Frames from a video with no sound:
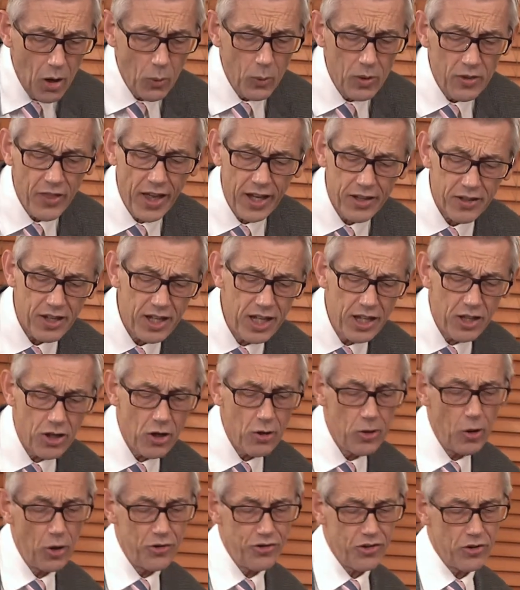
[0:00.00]
Well, that
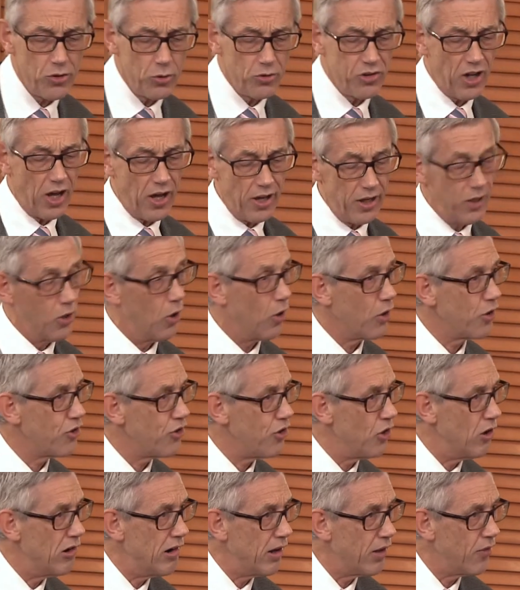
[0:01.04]
ecological dialogue
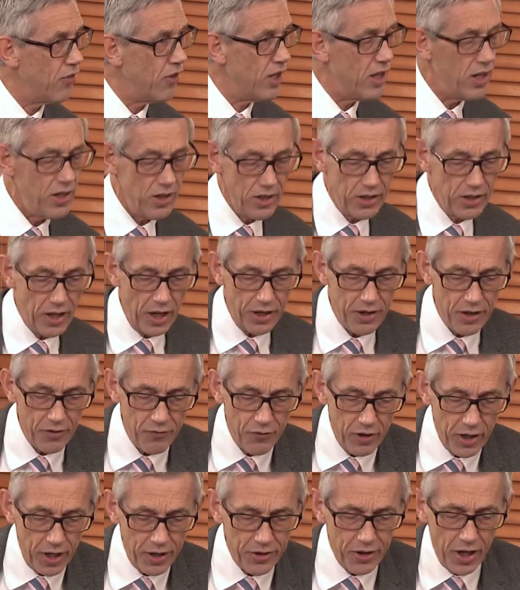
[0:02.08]
during the,
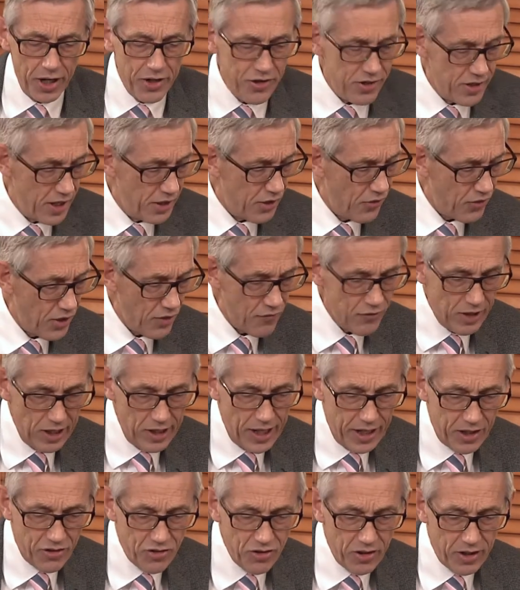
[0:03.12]
the 1987
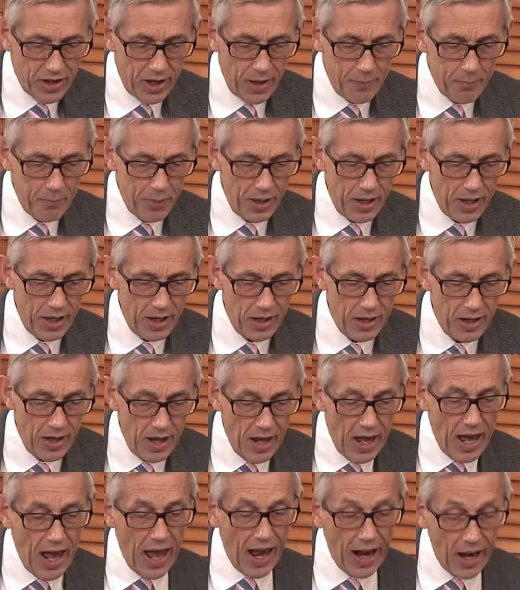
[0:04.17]
election campaign
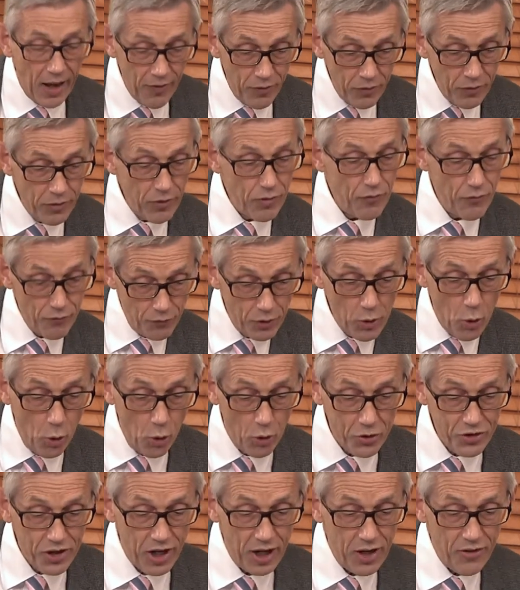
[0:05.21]
and the
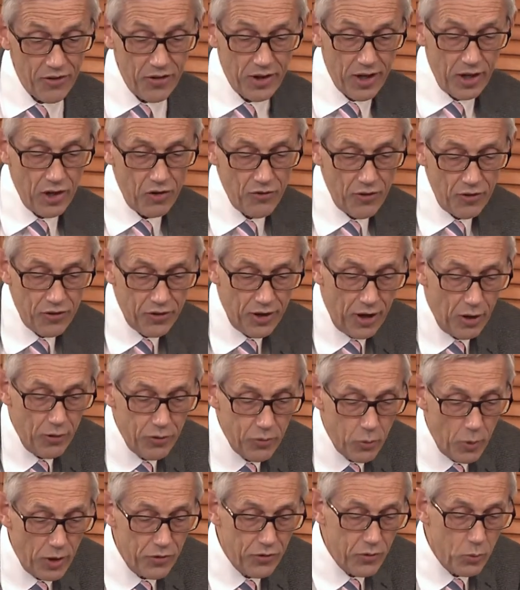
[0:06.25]
court case against the
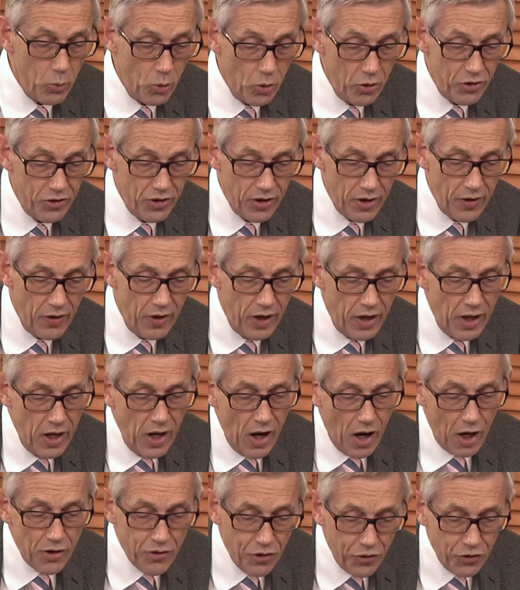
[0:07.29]
Southwest Water
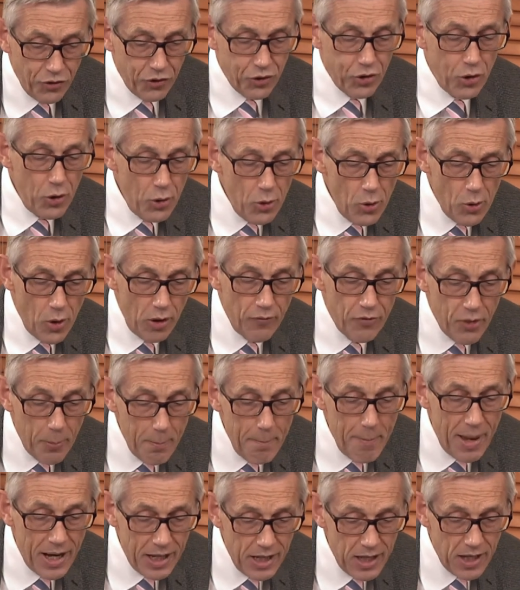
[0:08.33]
are just two of the
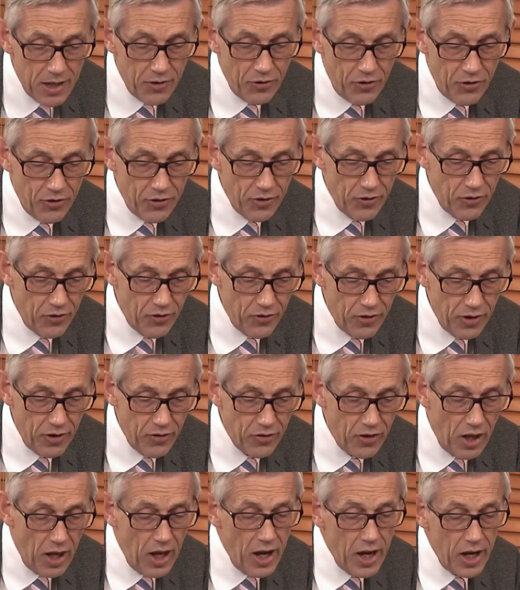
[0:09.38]
many
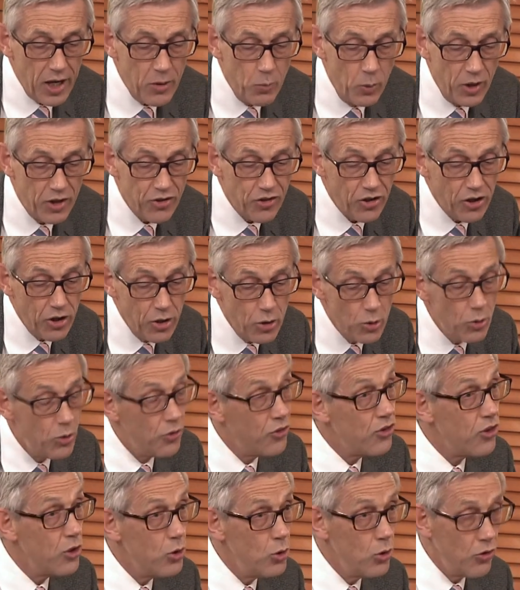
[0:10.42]
instances in which
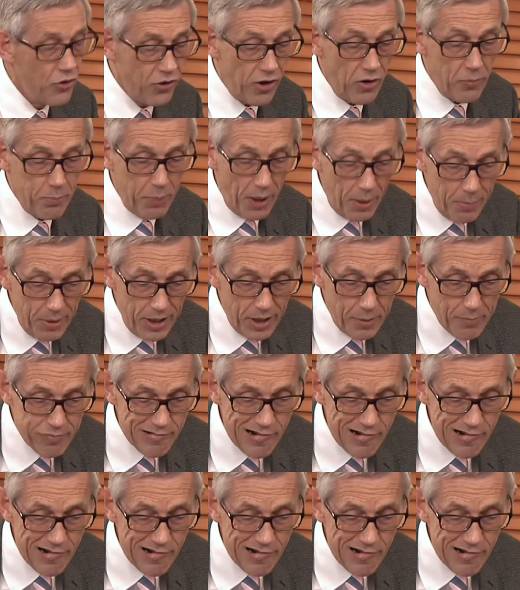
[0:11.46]
Hughes used his public